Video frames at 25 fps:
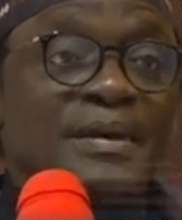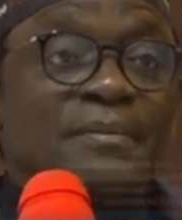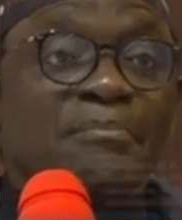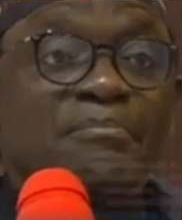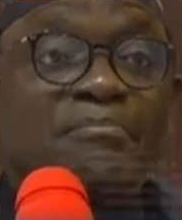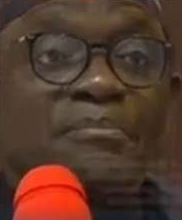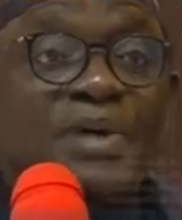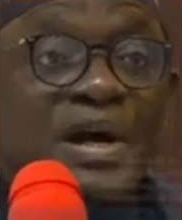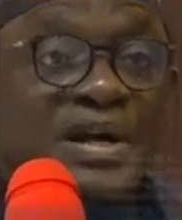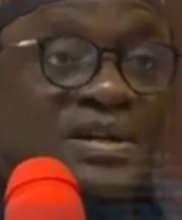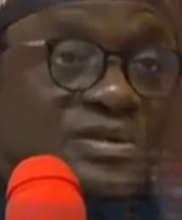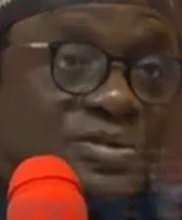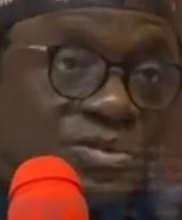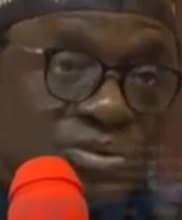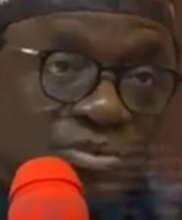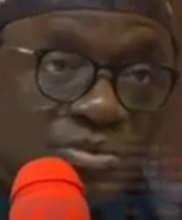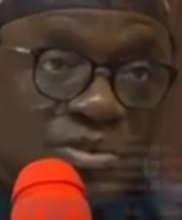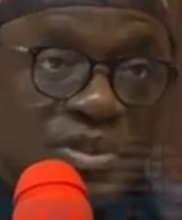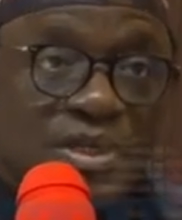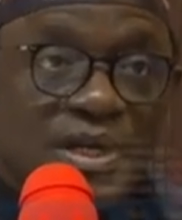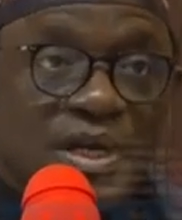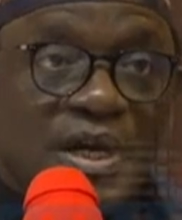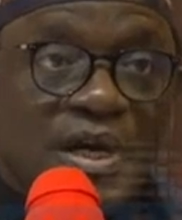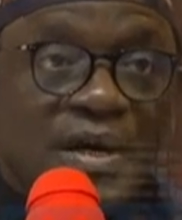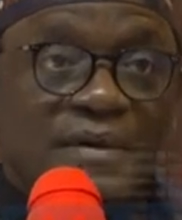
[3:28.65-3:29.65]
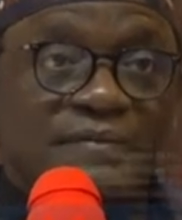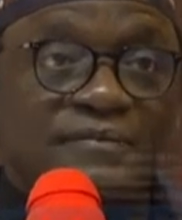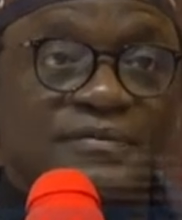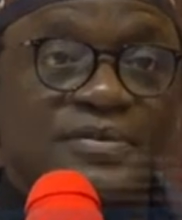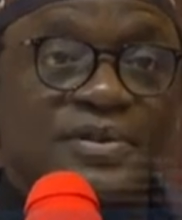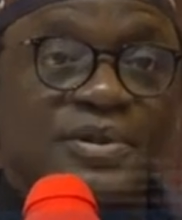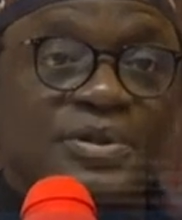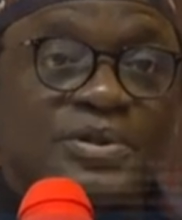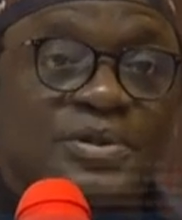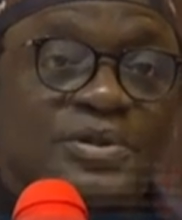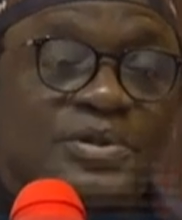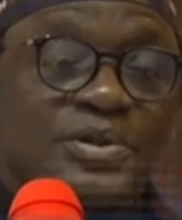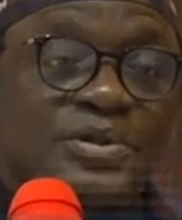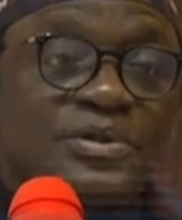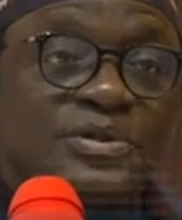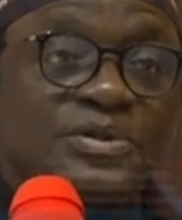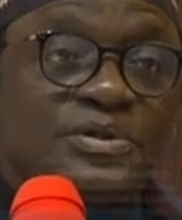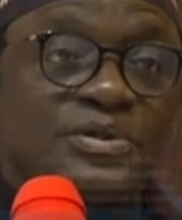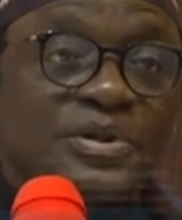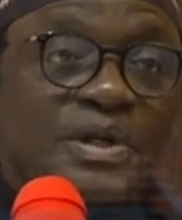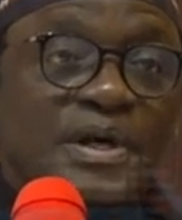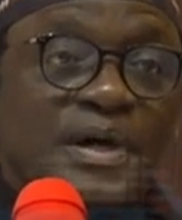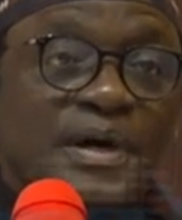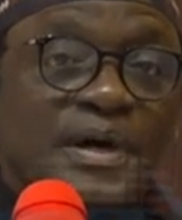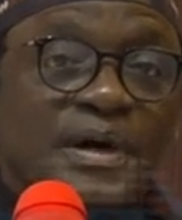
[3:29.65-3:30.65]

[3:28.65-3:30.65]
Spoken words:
back to their various